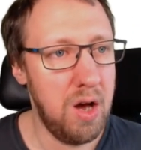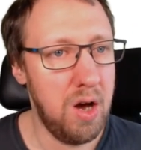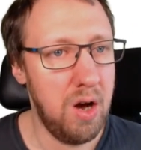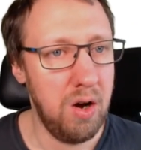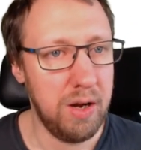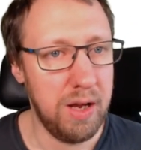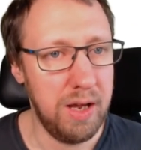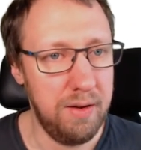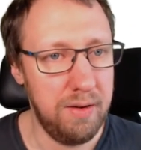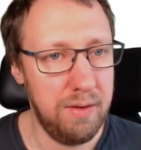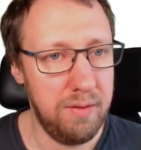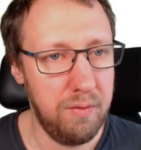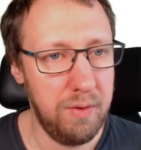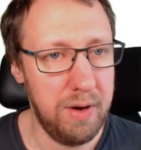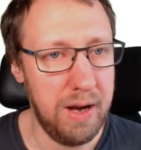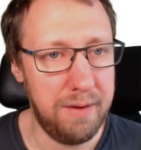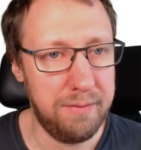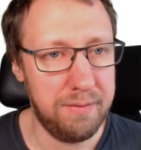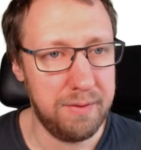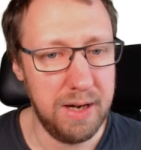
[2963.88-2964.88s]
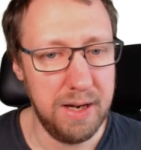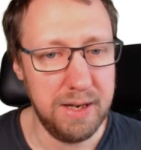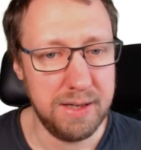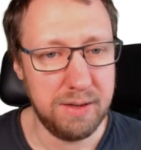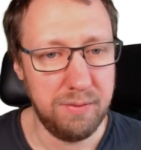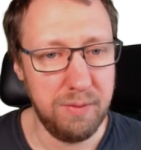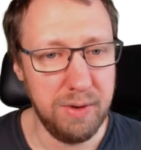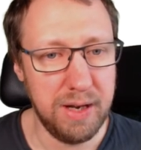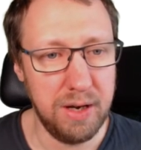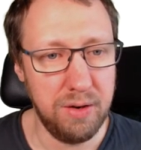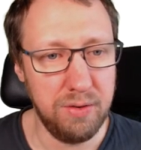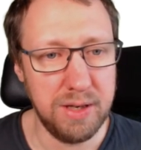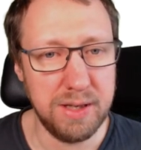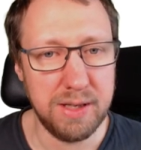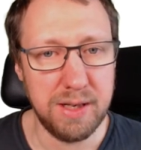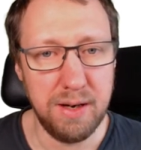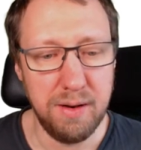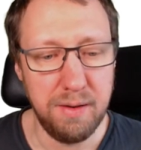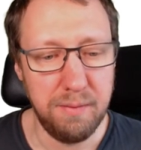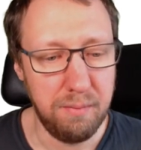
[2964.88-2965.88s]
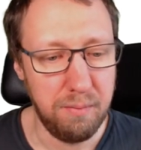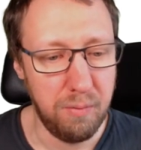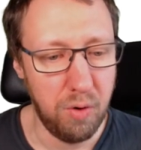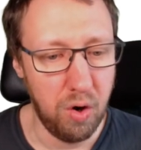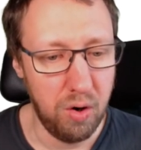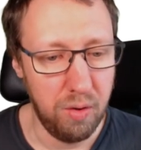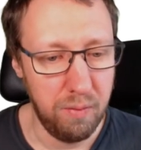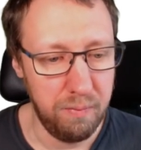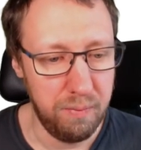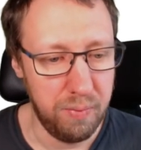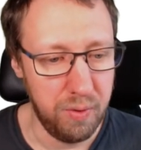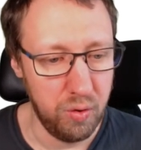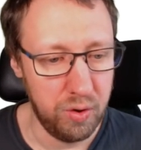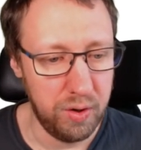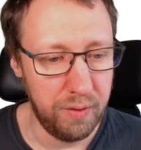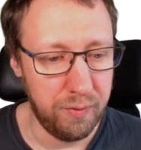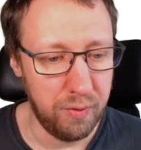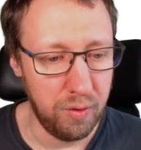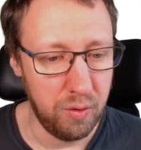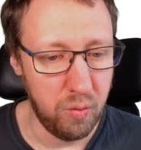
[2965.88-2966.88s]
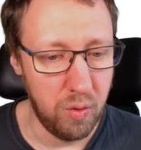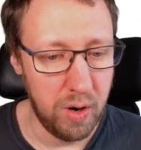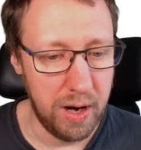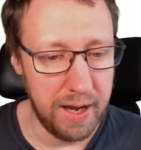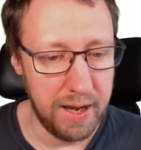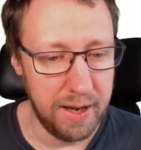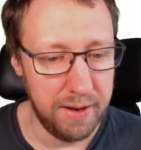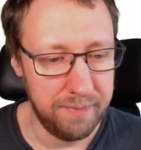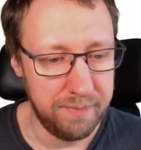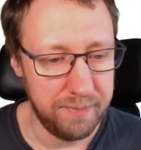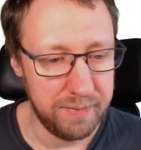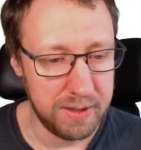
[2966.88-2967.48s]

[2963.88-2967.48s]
Okay, we have this, we can do this in a more beautiful way.